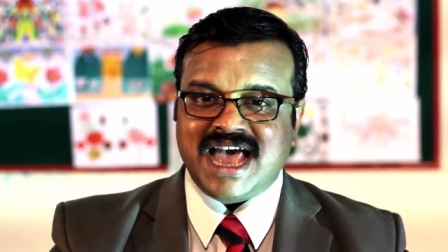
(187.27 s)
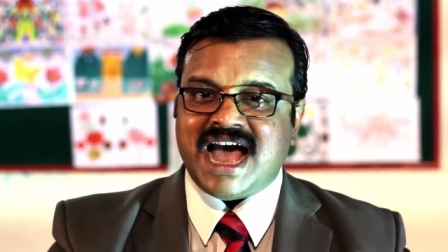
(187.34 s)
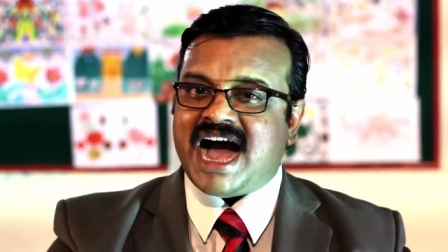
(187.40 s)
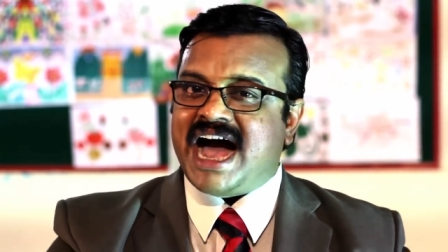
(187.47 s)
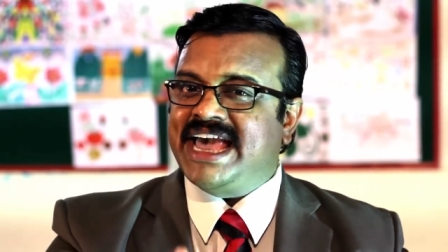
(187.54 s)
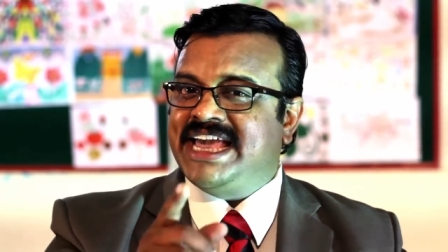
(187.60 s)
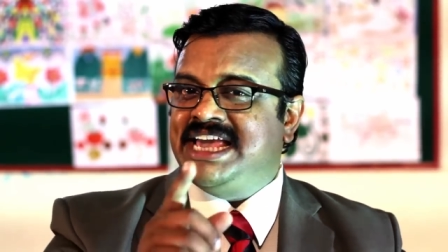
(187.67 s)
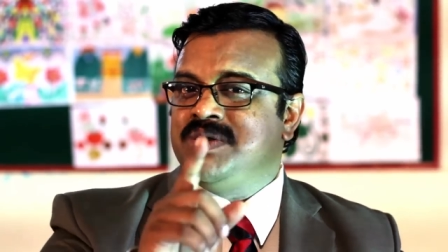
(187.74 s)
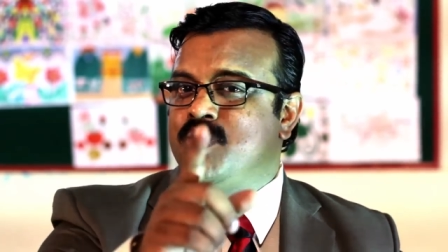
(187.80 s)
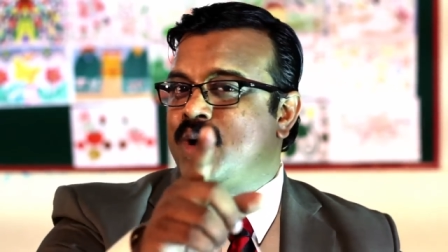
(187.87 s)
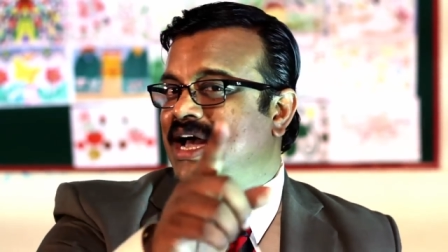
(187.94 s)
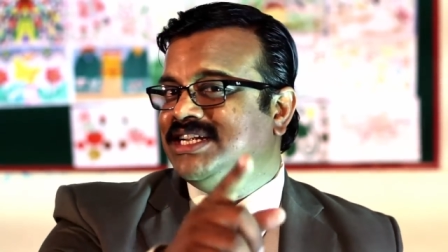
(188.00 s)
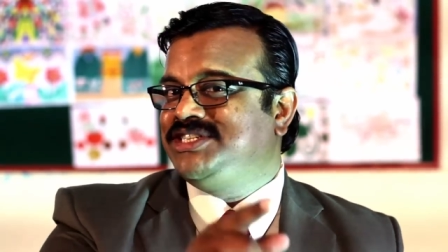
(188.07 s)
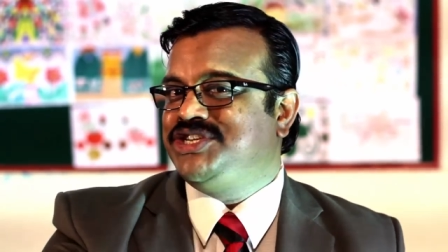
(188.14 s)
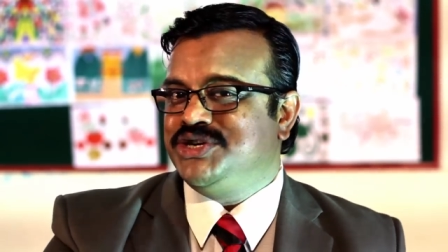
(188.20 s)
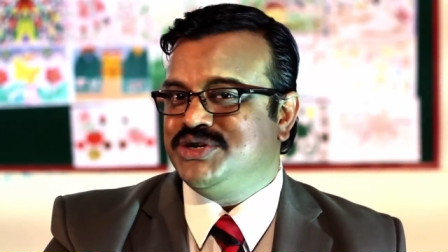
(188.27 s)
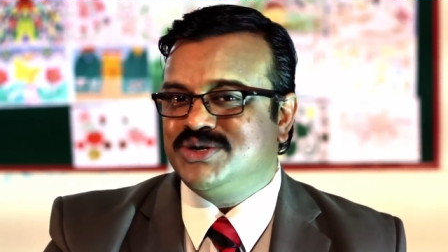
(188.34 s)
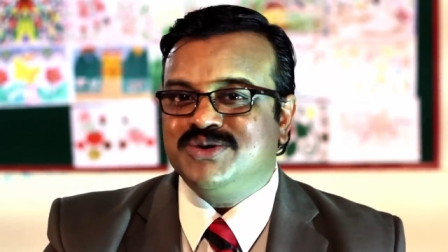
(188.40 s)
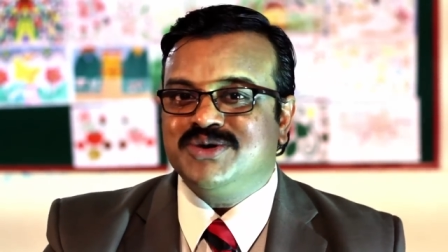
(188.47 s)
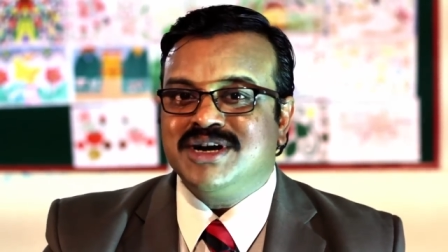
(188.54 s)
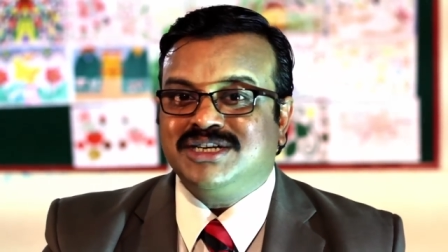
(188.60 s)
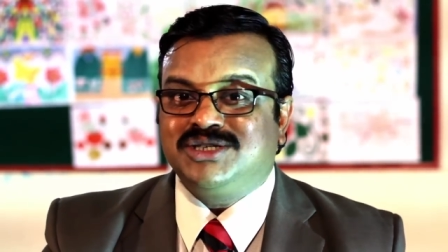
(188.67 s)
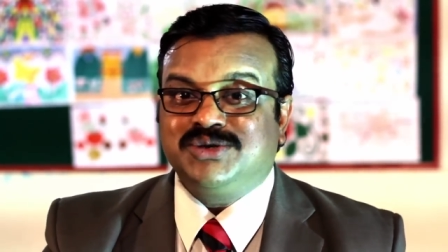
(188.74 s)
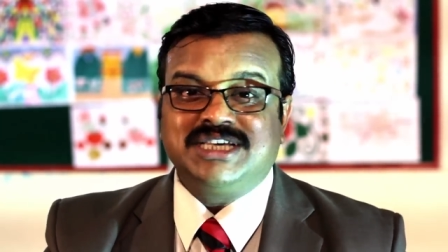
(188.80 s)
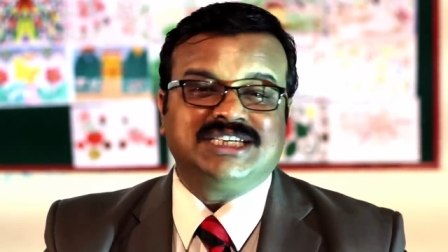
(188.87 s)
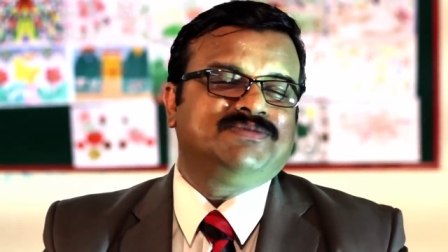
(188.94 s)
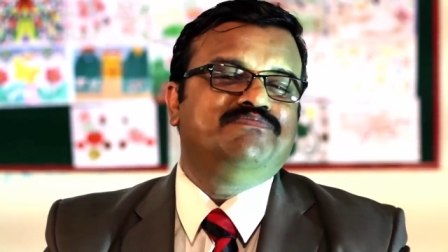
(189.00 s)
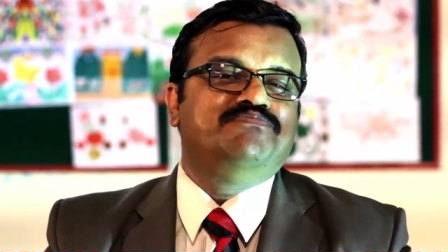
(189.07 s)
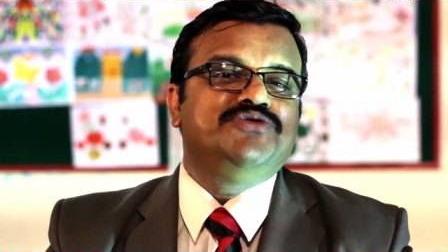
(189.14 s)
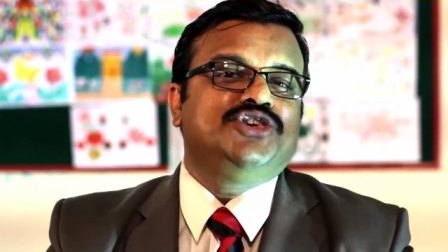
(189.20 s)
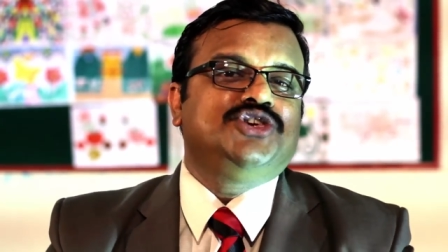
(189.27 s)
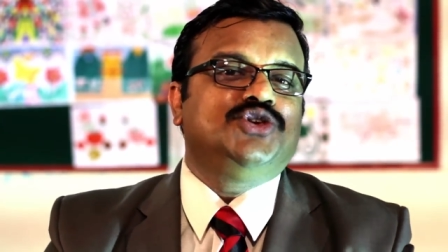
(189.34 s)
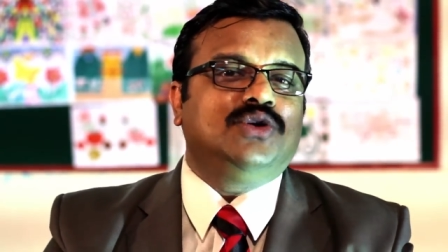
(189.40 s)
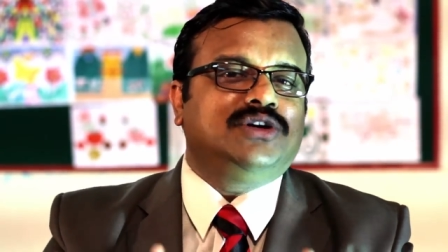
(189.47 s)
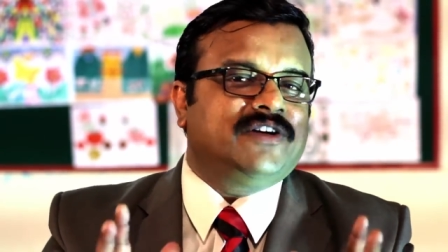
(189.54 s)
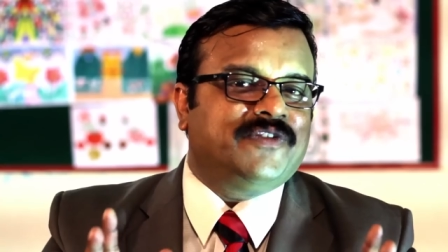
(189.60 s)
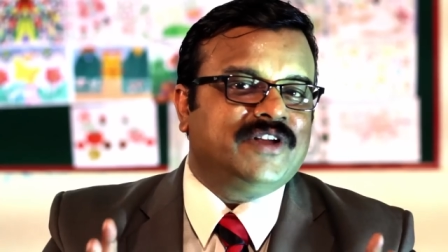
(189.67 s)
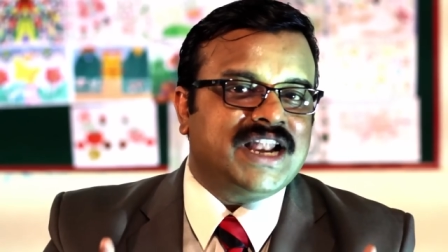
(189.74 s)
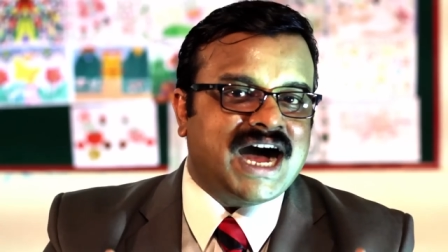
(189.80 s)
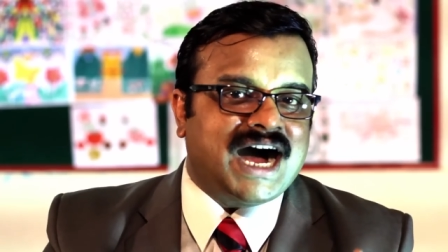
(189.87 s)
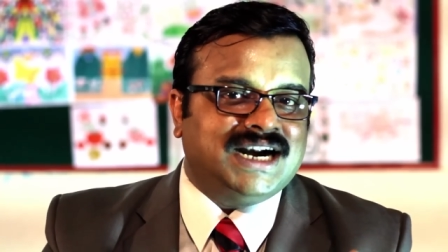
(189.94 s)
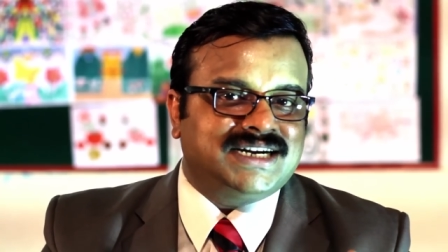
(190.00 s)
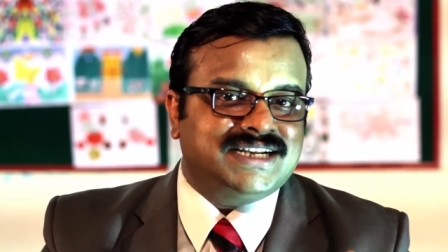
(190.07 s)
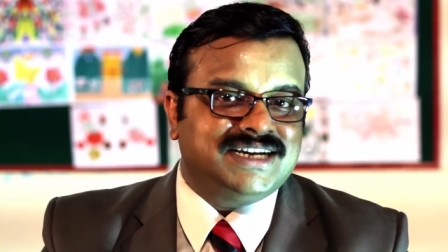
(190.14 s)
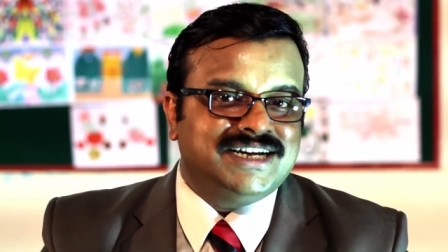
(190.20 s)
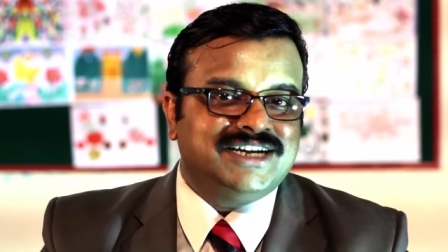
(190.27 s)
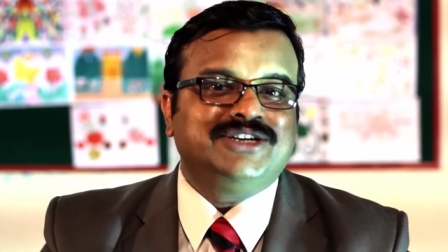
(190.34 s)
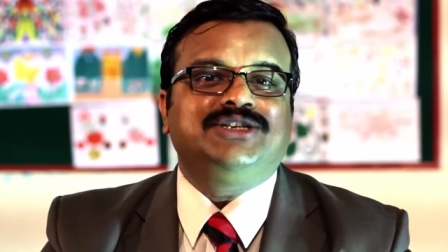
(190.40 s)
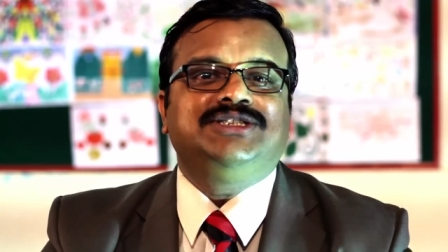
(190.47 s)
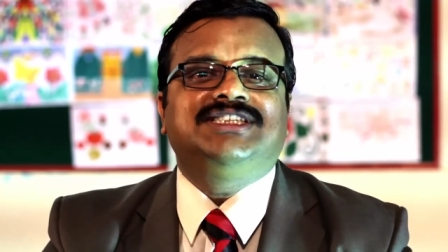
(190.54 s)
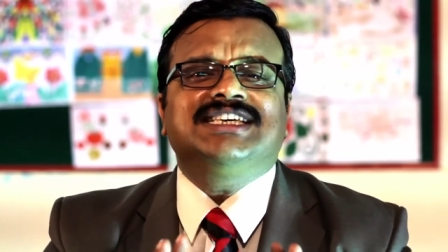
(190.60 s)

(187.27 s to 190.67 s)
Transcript: I invite you to this beautiful art.